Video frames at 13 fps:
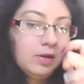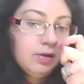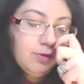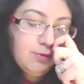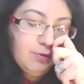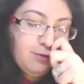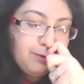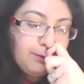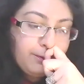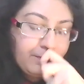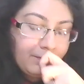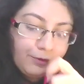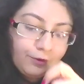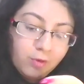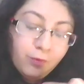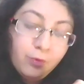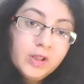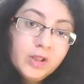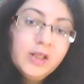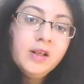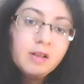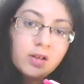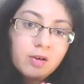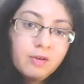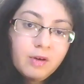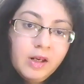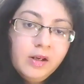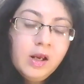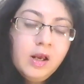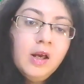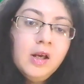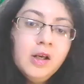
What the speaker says: um, from within, right?